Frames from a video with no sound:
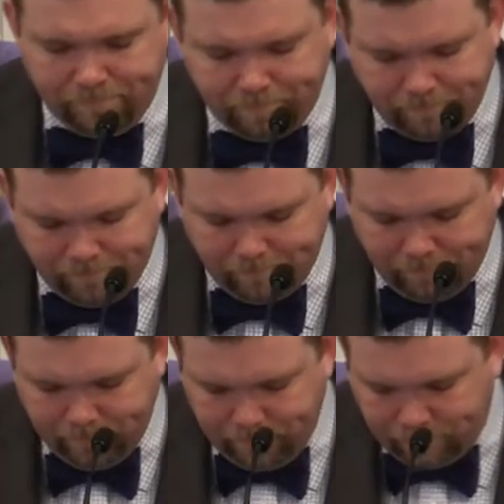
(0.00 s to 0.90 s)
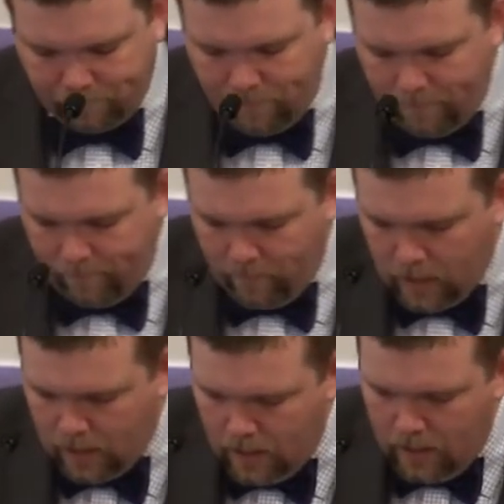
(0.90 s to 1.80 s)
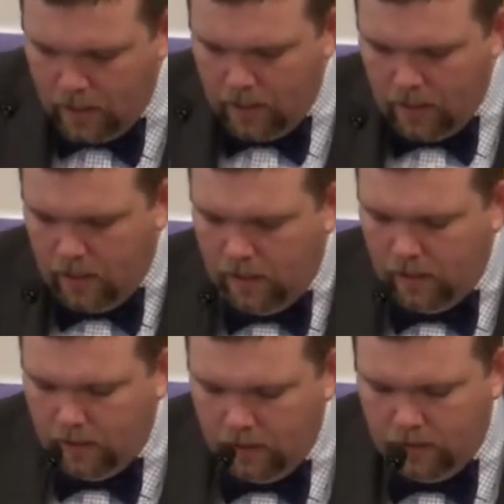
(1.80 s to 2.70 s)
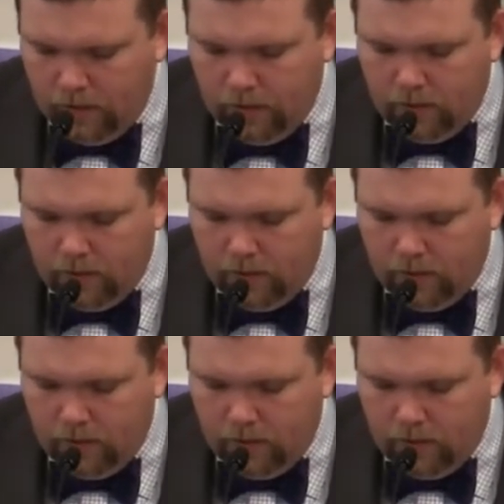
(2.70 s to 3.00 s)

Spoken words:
No one is speaking in this clip.